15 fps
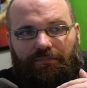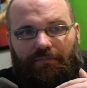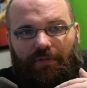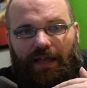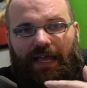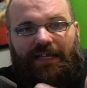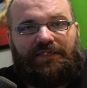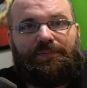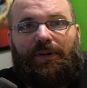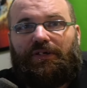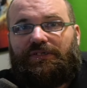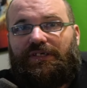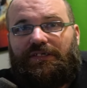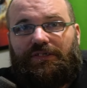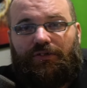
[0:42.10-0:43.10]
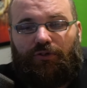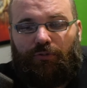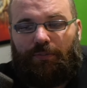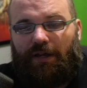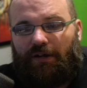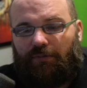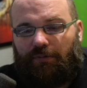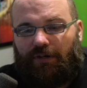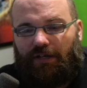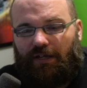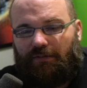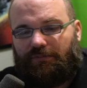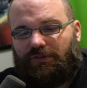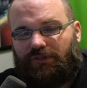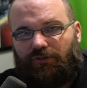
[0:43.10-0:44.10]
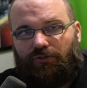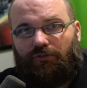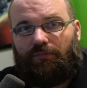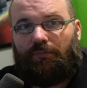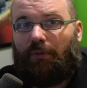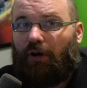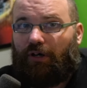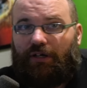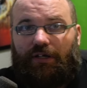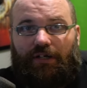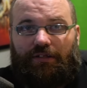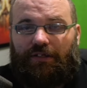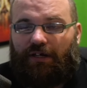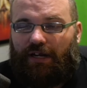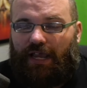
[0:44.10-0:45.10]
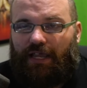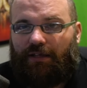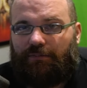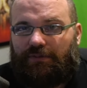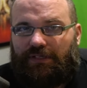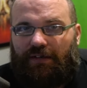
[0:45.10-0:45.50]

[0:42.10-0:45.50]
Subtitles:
Xbox needs to do better when it comes to marketing their games.